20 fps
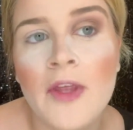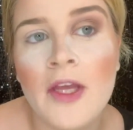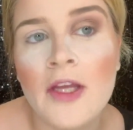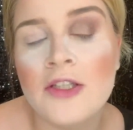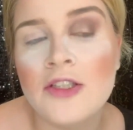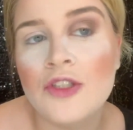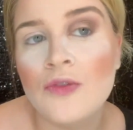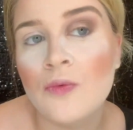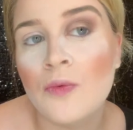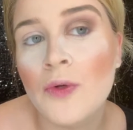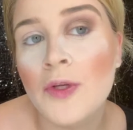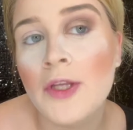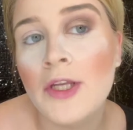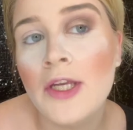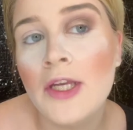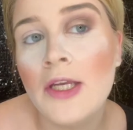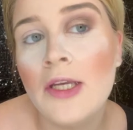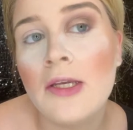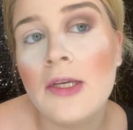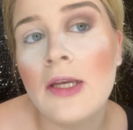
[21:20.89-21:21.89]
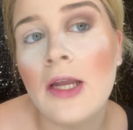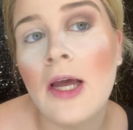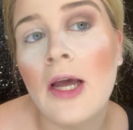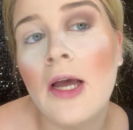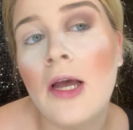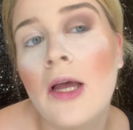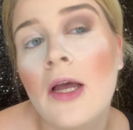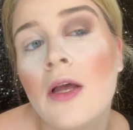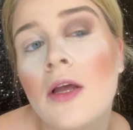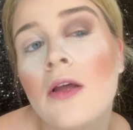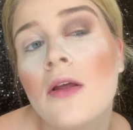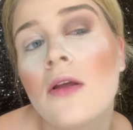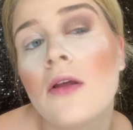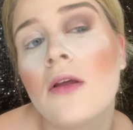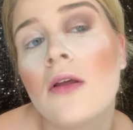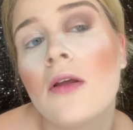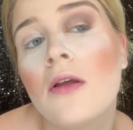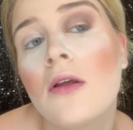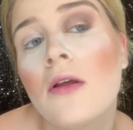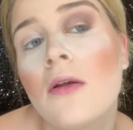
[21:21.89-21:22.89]
It's really not
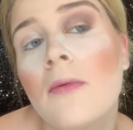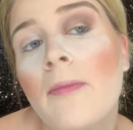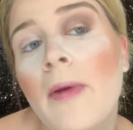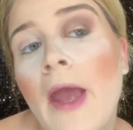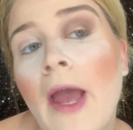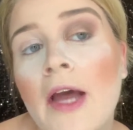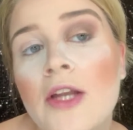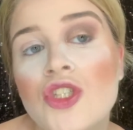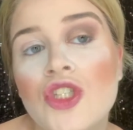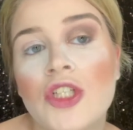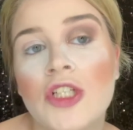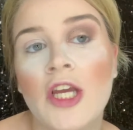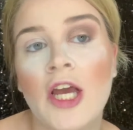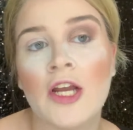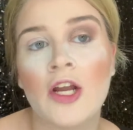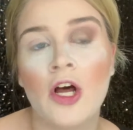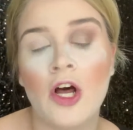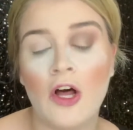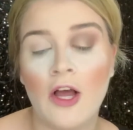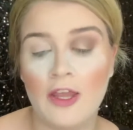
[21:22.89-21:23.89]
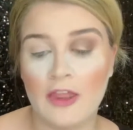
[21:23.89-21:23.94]
patchy at all.